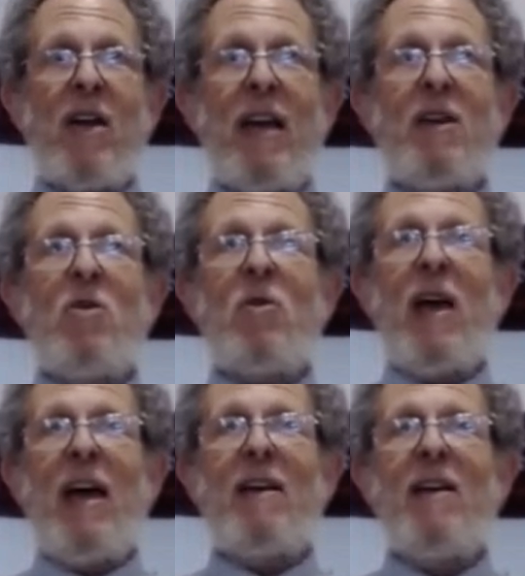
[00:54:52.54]
and you
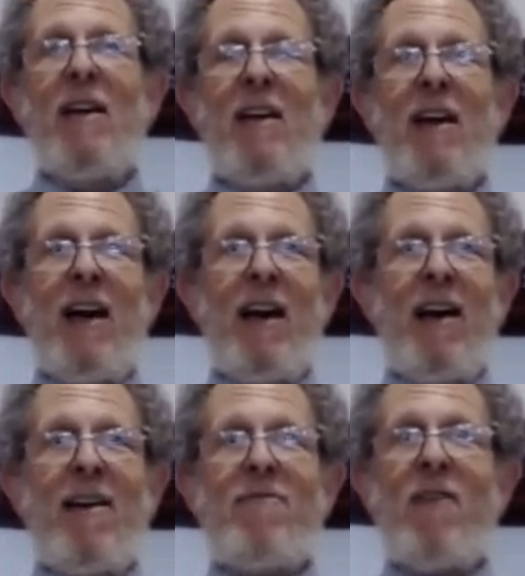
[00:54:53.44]
can
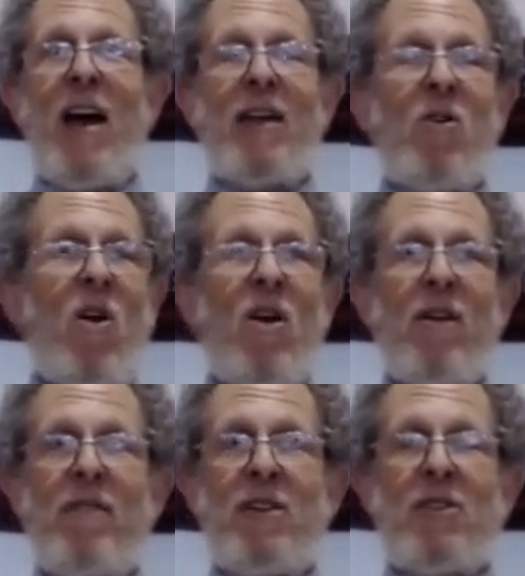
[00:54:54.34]
uh, find
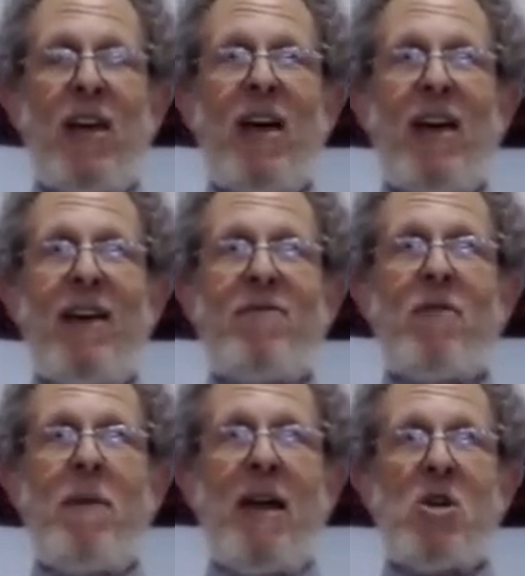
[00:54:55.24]
all of this uh,
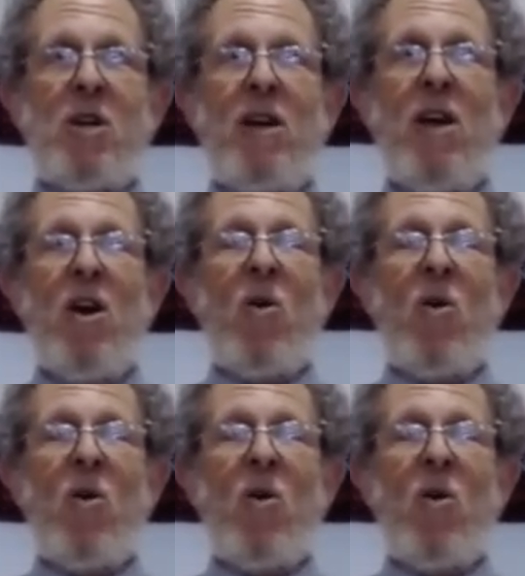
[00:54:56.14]
information,